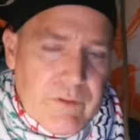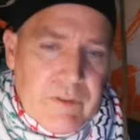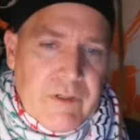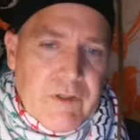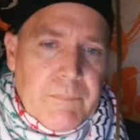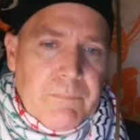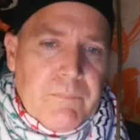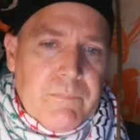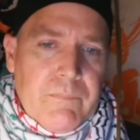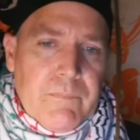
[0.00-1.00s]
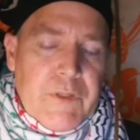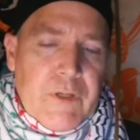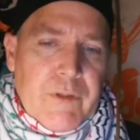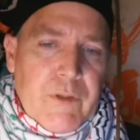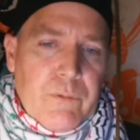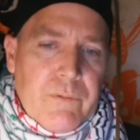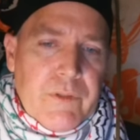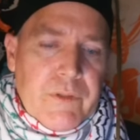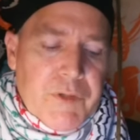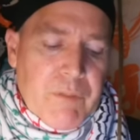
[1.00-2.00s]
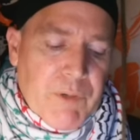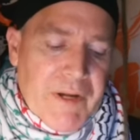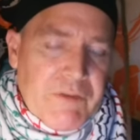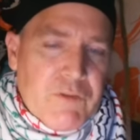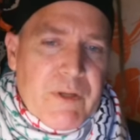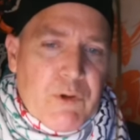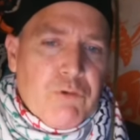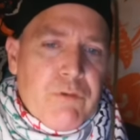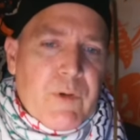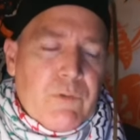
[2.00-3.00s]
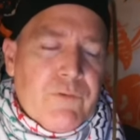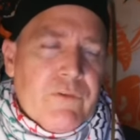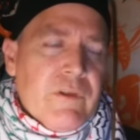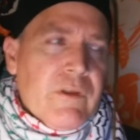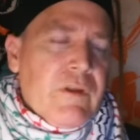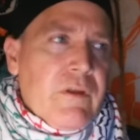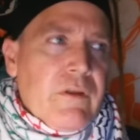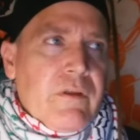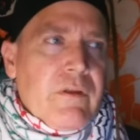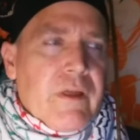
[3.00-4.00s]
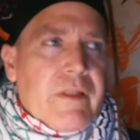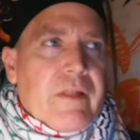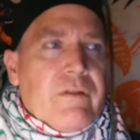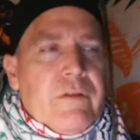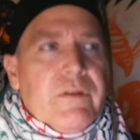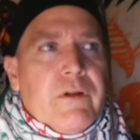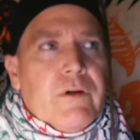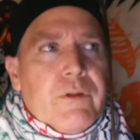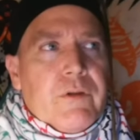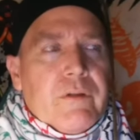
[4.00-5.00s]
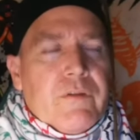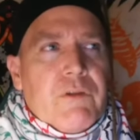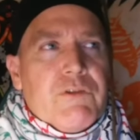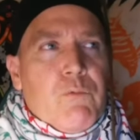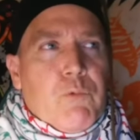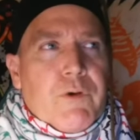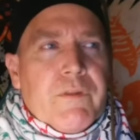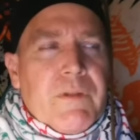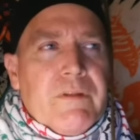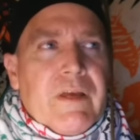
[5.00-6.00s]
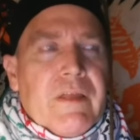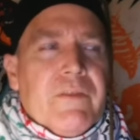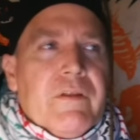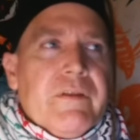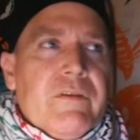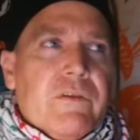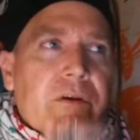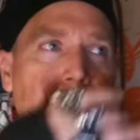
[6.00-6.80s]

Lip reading: You know, you can brand these men criminals, and then, you know, you can essentially work them to death on these